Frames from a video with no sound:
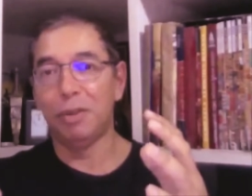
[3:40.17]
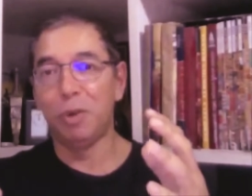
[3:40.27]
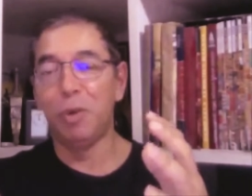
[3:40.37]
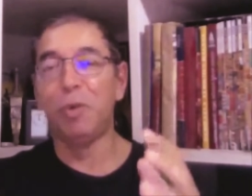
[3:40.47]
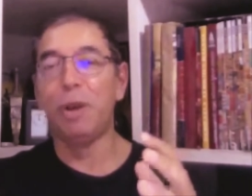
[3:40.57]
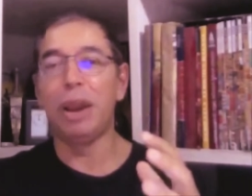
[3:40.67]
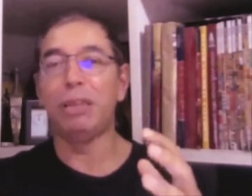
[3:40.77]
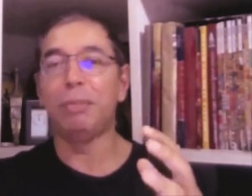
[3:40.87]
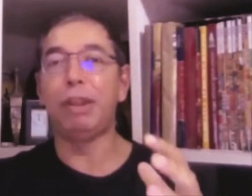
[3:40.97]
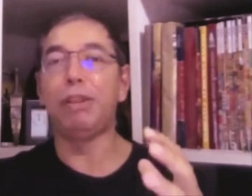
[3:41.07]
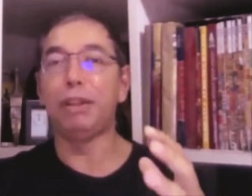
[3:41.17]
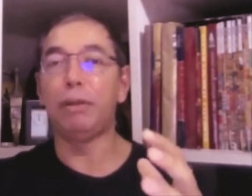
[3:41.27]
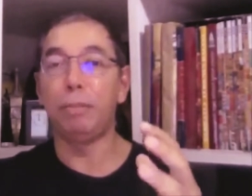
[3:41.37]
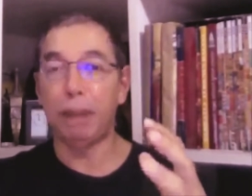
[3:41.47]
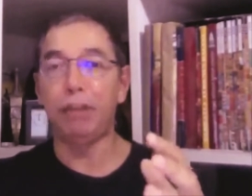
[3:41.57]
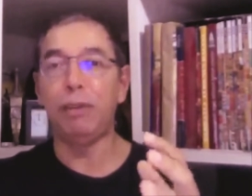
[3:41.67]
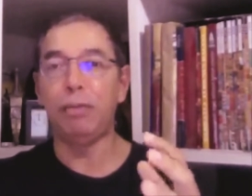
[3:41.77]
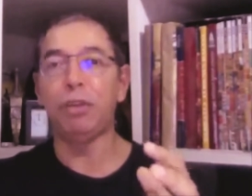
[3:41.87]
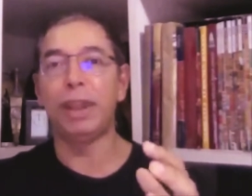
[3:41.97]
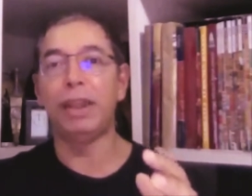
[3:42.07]
who work as petroleum
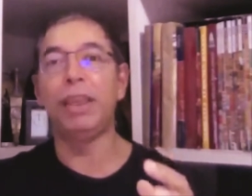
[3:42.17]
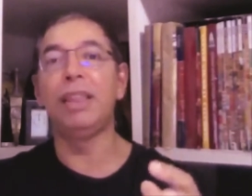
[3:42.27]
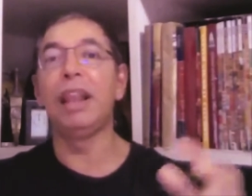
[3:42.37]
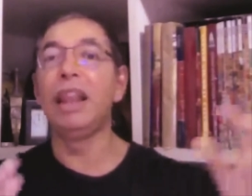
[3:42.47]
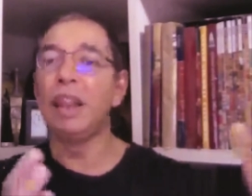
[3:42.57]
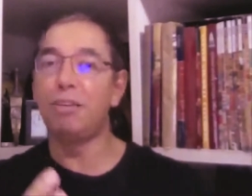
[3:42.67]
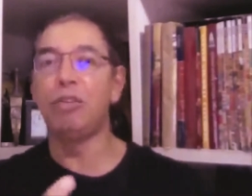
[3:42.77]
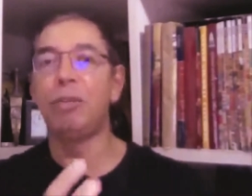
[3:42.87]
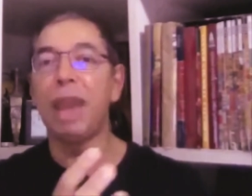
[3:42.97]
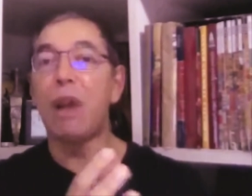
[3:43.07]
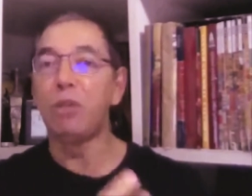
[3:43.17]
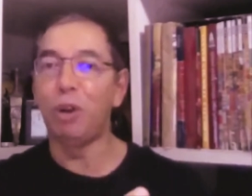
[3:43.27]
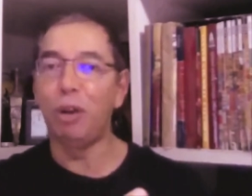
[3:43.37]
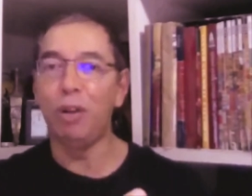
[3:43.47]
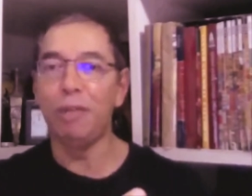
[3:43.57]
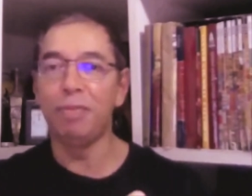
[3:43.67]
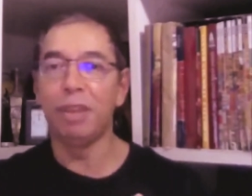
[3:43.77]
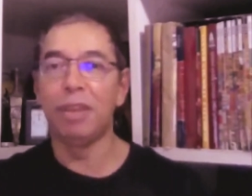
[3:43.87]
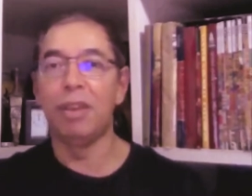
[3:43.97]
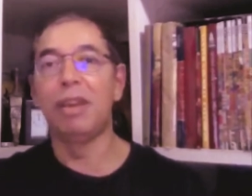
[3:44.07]
geoscientists love to be outdoor.
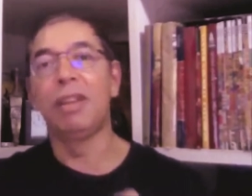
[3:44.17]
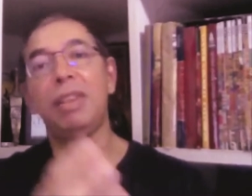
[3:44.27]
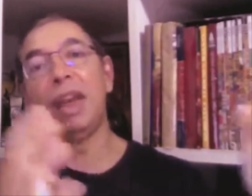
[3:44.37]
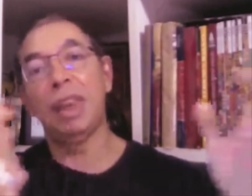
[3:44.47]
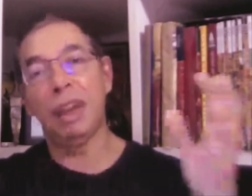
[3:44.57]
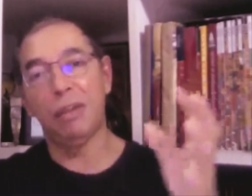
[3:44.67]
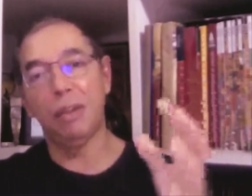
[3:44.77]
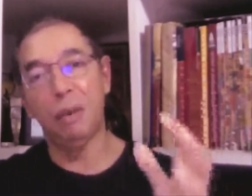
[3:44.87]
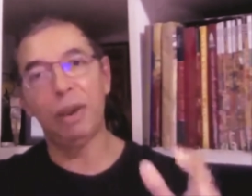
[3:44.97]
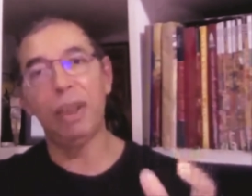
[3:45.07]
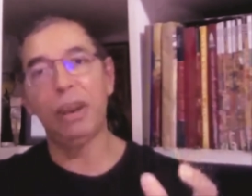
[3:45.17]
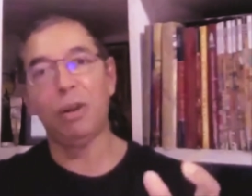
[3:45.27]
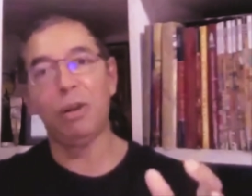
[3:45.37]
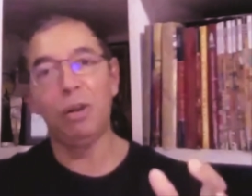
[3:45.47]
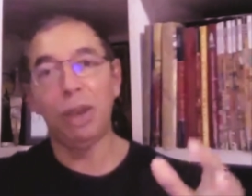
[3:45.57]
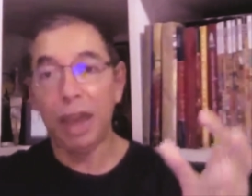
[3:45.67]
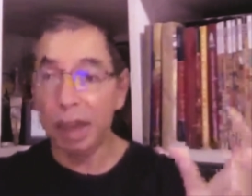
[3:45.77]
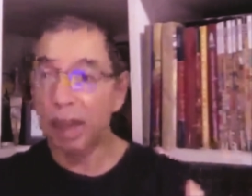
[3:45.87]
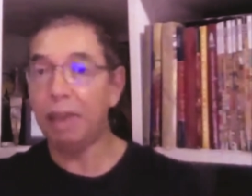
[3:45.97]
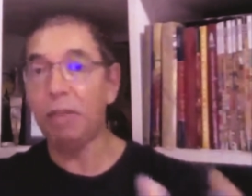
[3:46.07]
Then they have to work indoor
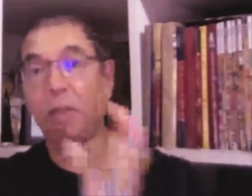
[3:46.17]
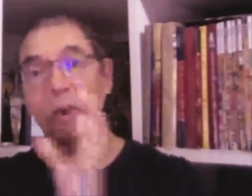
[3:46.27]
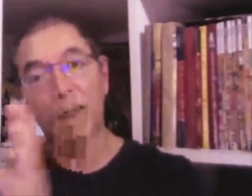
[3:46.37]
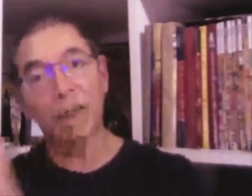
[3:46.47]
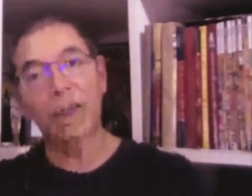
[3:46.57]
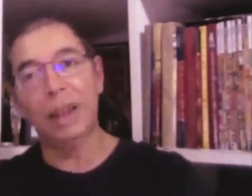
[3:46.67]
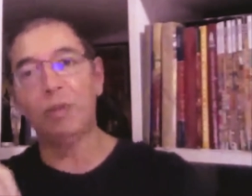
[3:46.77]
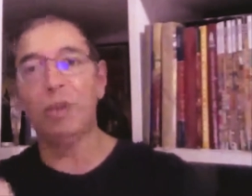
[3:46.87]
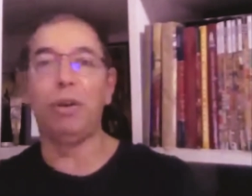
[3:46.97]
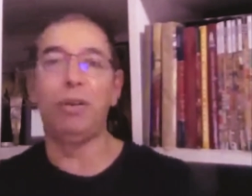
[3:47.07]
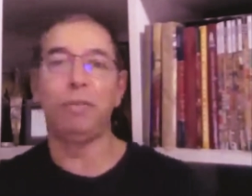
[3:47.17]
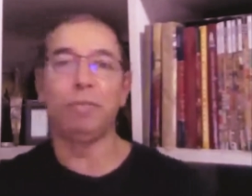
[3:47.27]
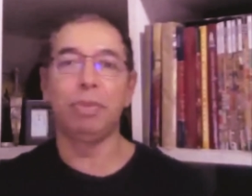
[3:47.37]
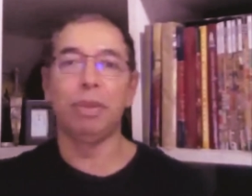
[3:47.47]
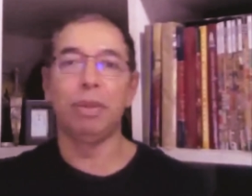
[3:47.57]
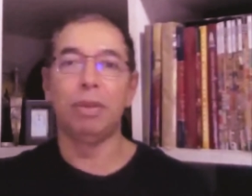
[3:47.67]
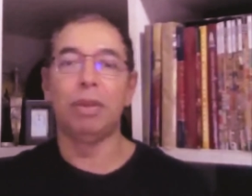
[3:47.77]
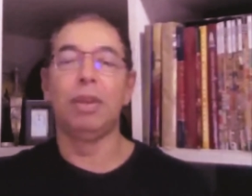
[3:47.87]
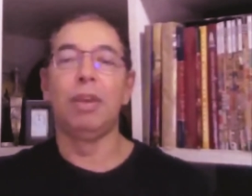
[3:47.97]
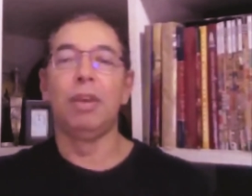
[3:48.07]
and they have to work again outdoor.
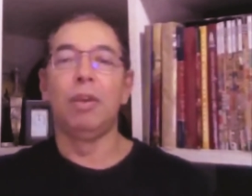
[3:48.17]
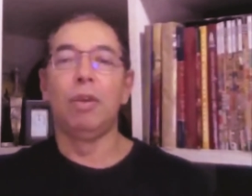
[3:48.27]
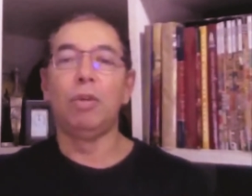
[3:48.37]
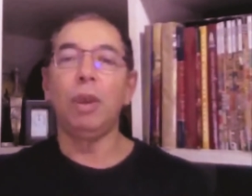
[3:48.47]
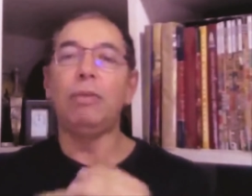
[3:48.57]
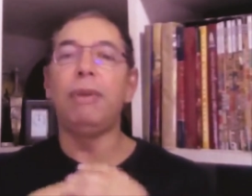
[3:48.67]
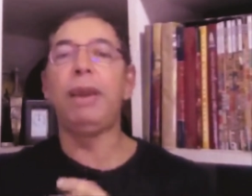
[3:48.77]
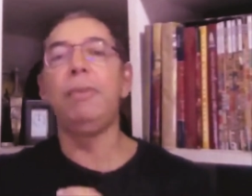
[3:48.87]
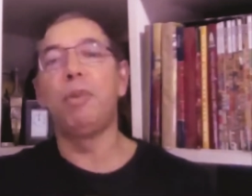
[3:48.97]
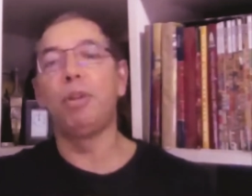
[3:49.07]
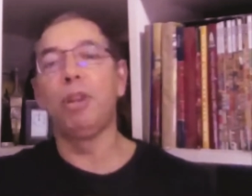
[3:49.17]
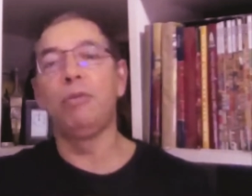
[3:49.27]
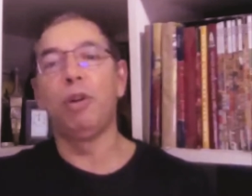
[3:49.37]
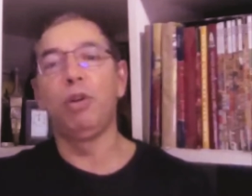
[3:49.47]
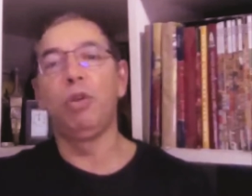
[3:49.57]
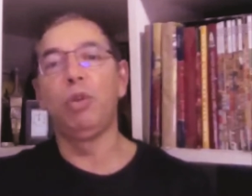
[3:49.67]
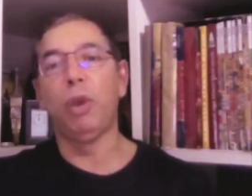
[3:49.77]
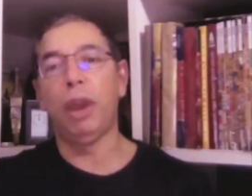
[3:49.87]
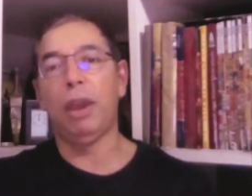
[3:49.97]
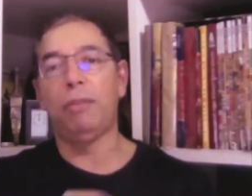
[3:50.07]
So it's very important for you
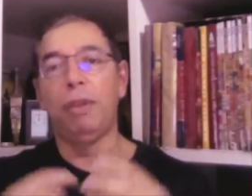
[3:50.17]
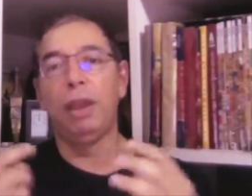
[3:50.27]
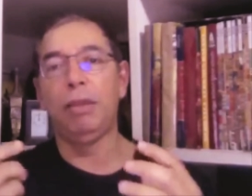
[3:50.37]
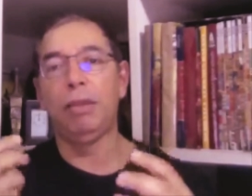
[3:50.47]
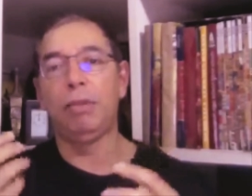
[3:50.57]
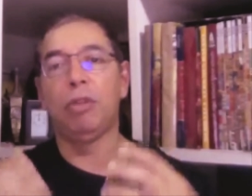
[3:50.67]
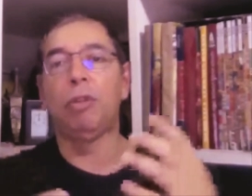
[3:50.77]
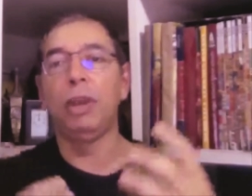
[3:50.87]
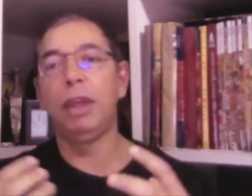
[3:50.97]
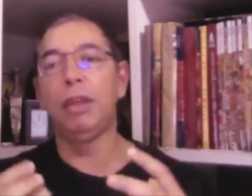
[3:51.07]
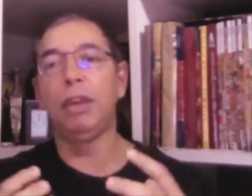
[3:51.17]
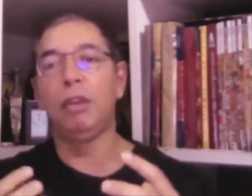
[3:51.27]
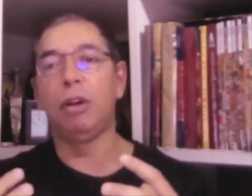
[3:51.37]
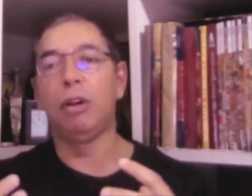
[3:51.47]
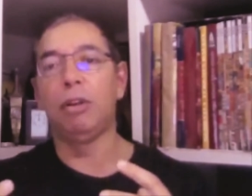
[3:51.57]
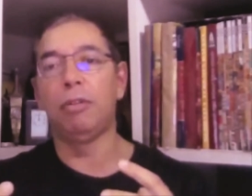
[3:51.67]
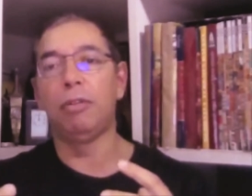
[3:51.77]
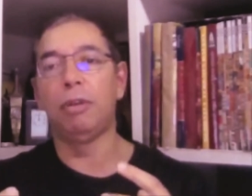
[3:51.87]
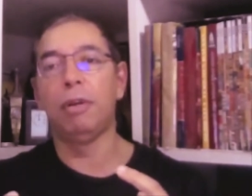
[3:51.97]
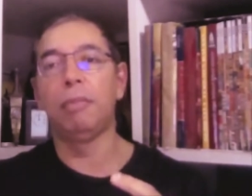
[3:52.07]
to have this combination of
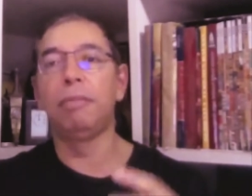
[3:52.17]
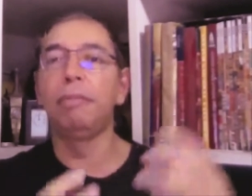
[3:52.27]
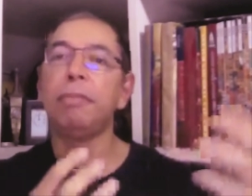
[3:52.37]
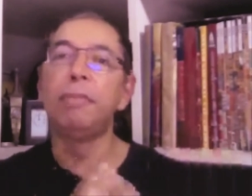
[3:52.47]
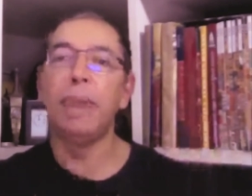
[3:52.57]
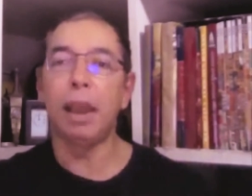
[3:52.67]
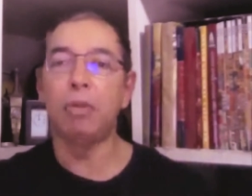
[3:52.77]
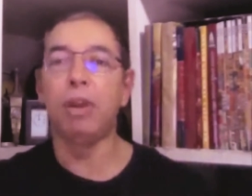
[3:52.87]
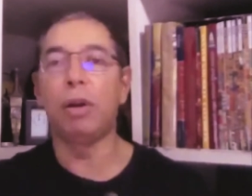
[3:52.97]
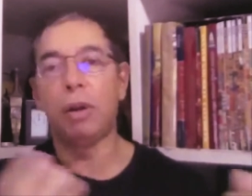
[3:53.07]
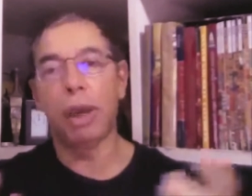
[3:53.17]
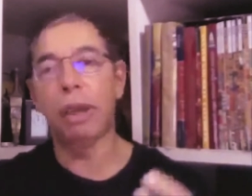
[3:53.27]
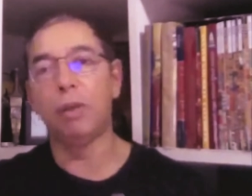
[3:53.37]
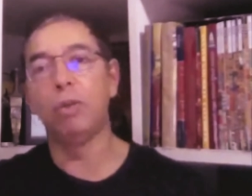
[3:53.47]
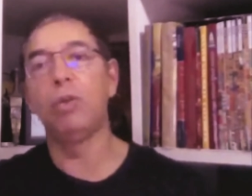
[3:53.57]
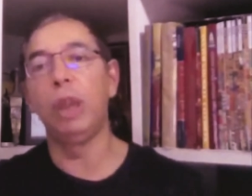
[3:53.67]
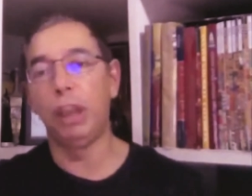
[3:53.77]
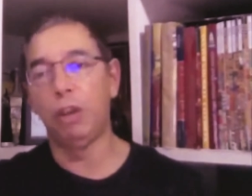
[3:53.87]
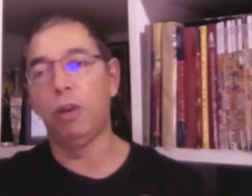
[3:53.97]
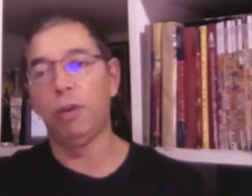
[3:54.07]
being outdoor and also
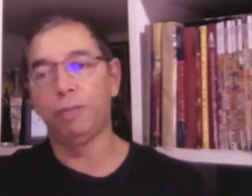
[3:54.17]
indoor.